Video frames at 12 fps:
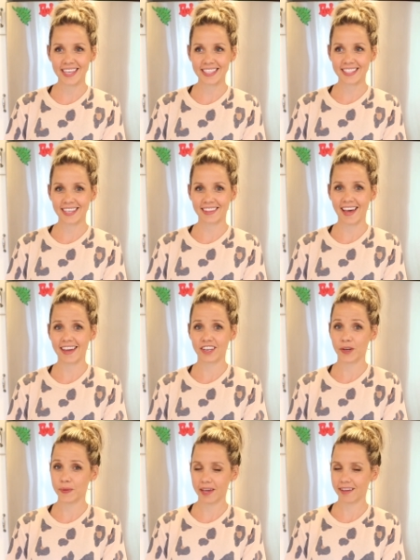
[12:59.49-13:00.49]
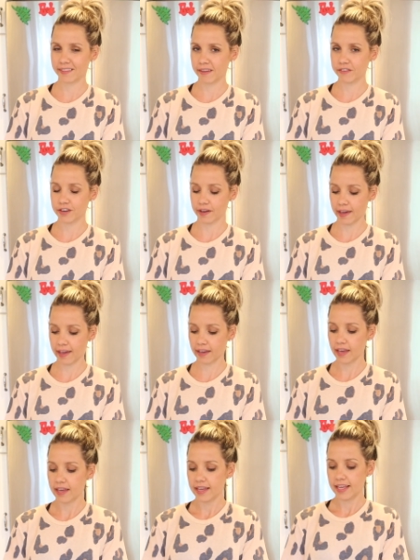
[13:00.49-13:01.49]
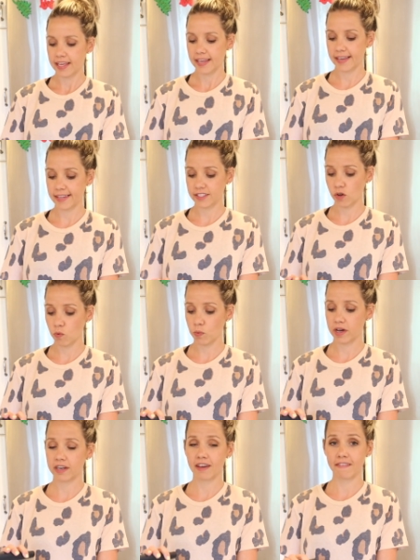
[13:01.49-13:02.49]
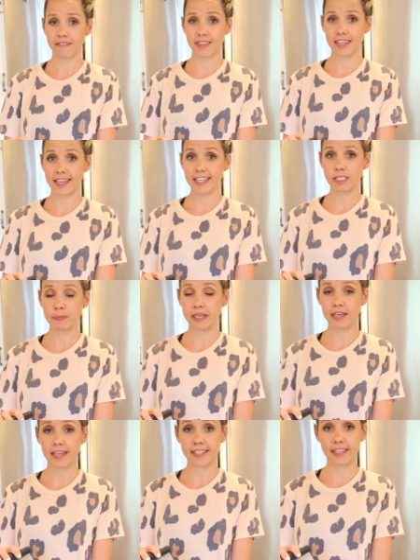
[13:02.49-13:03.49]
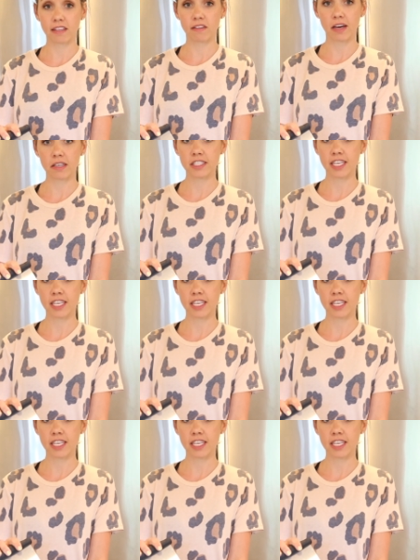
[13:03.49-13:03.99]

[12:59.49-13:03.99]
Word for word: things like that, and you know that I love cooking, is one of these because a lot